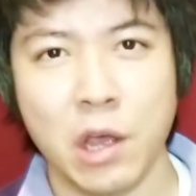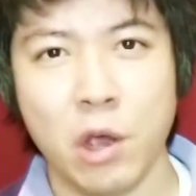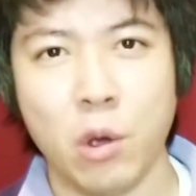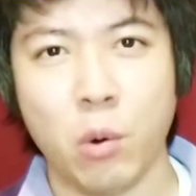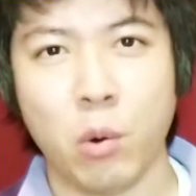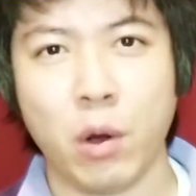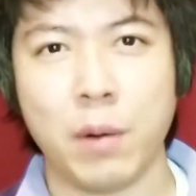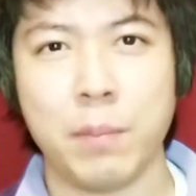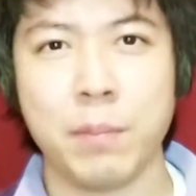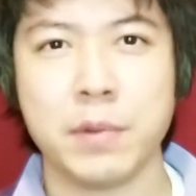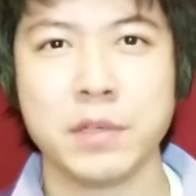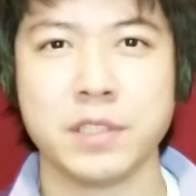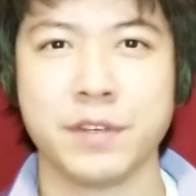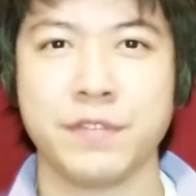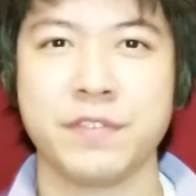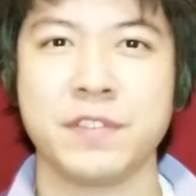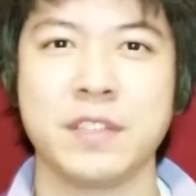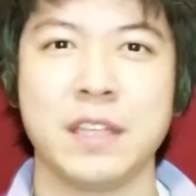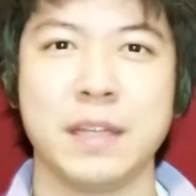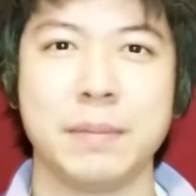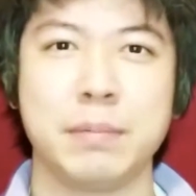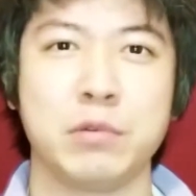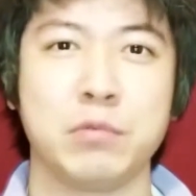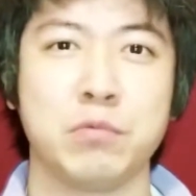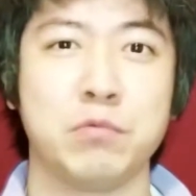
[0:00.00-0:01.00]
where I must have
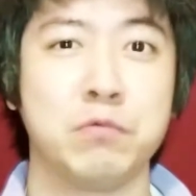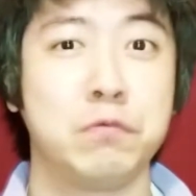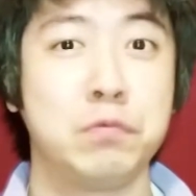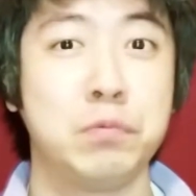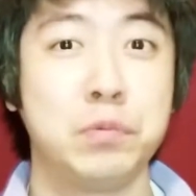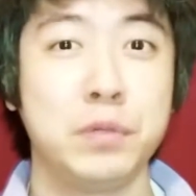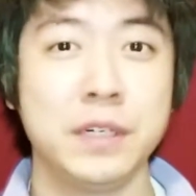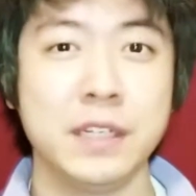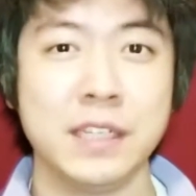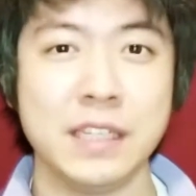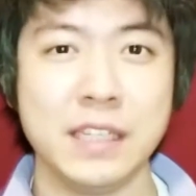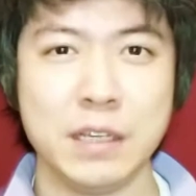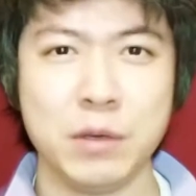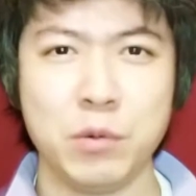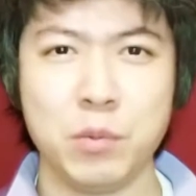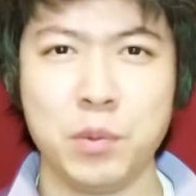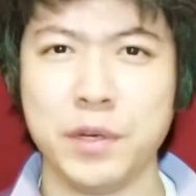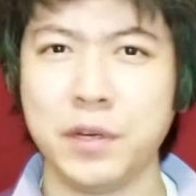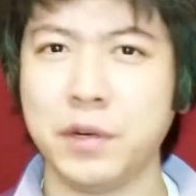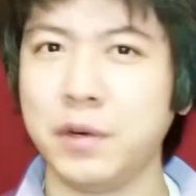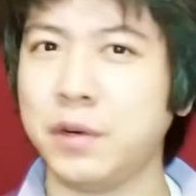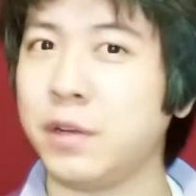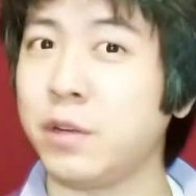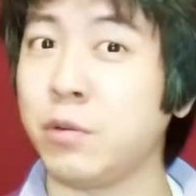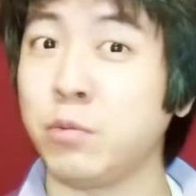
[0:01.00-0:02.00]
slept really
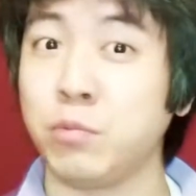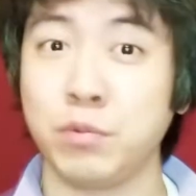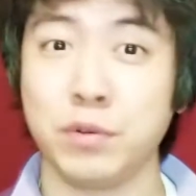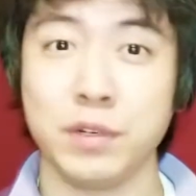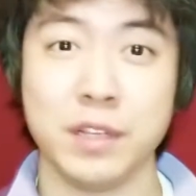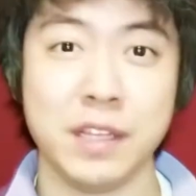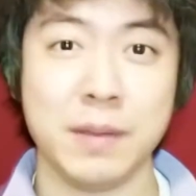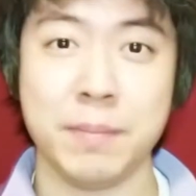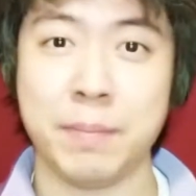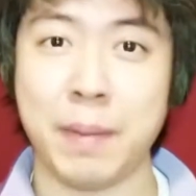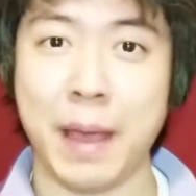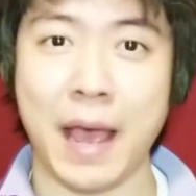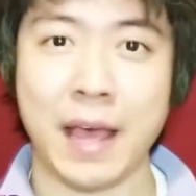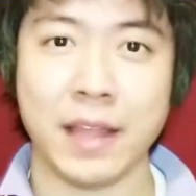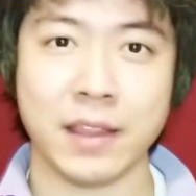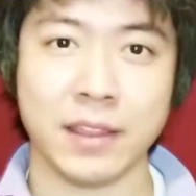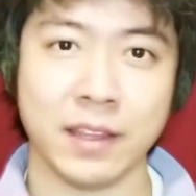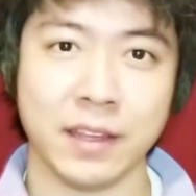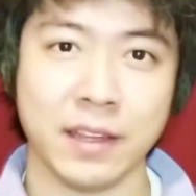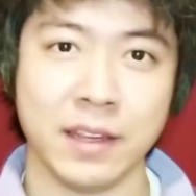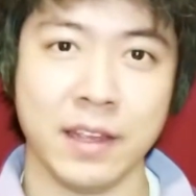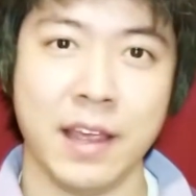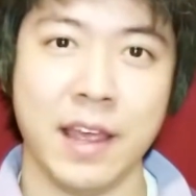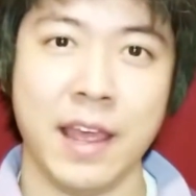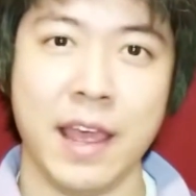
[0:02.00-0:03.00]
weird and really
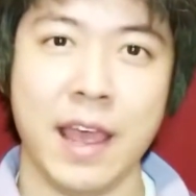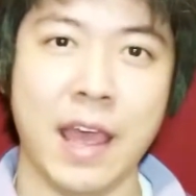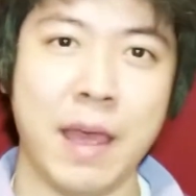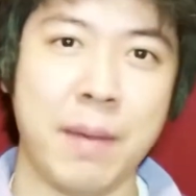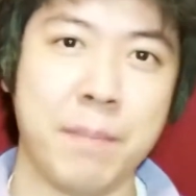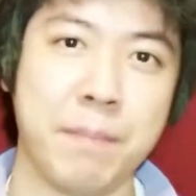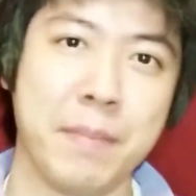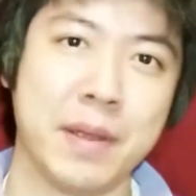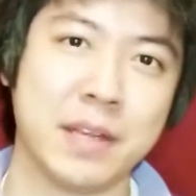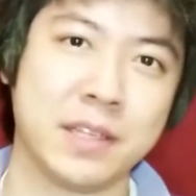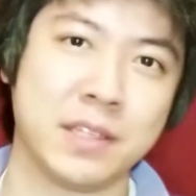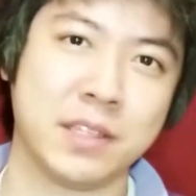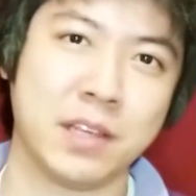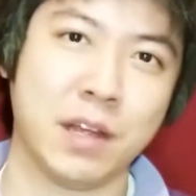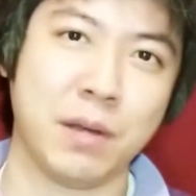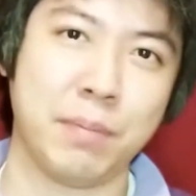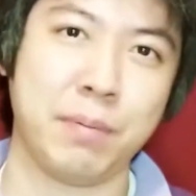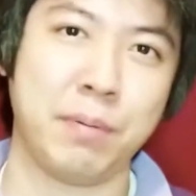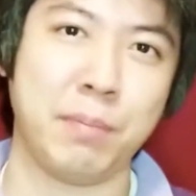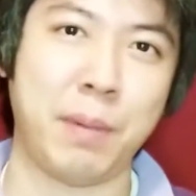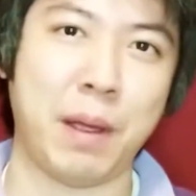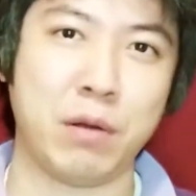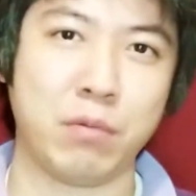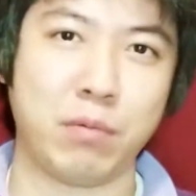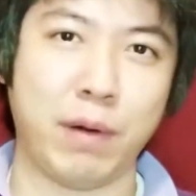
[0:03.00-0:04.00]
badly and messed
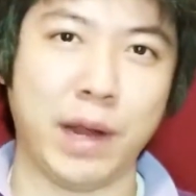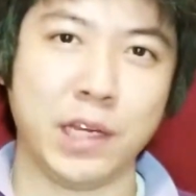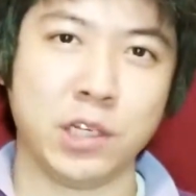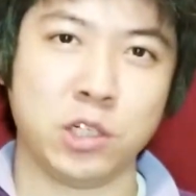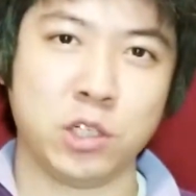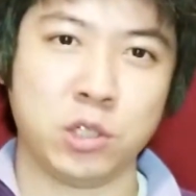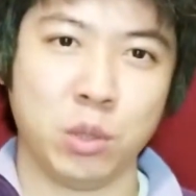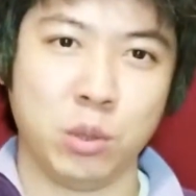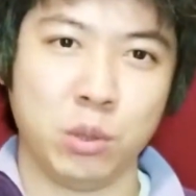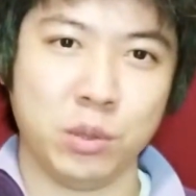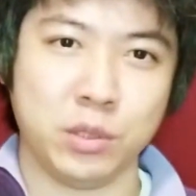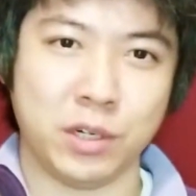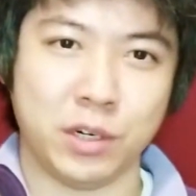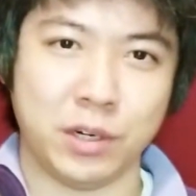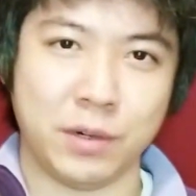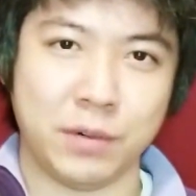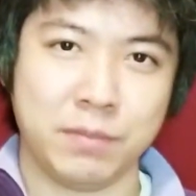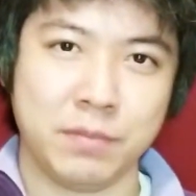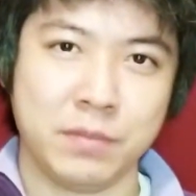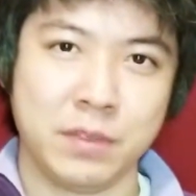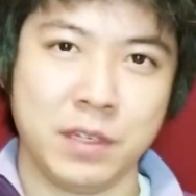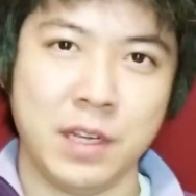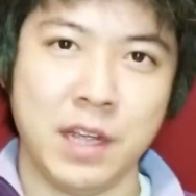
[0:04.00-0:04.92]
up my right shoulder.